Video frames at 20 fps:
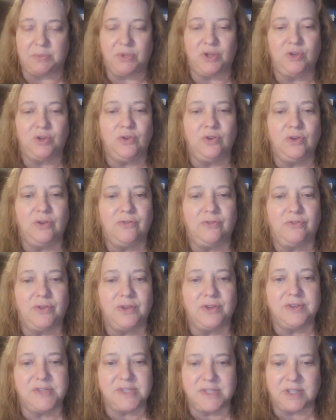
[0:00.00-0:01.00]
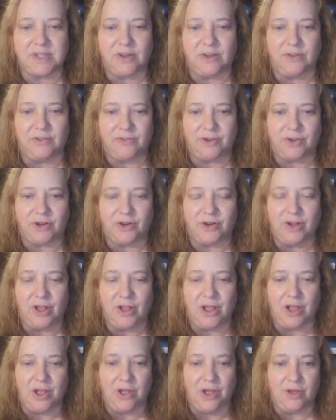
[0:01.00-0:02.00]
Beautiful silver
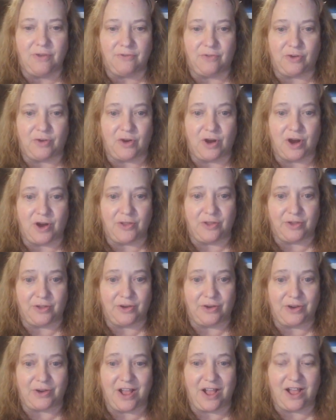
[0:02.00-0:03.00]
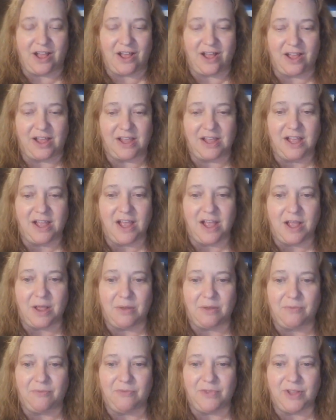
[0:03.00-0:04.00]
for our third eye.
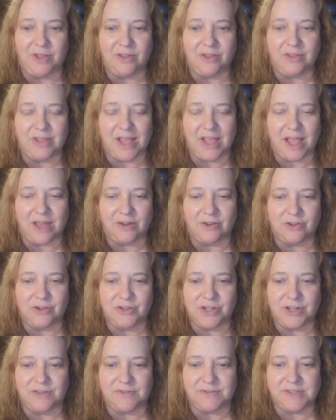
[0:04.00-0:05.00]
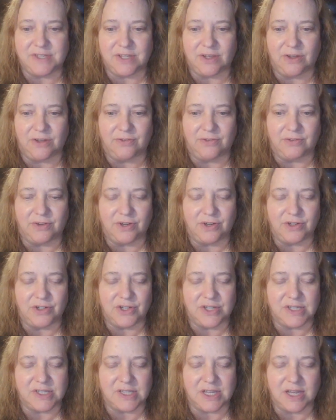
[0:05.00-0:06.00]
And feel the energy of silver
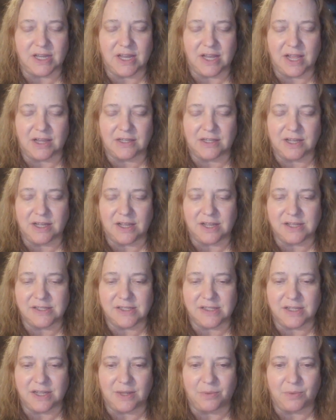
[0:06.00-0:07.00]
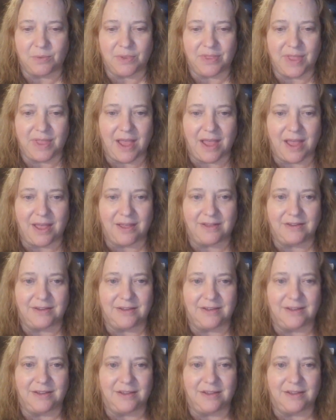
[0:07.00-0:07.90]
just connecting us in with that.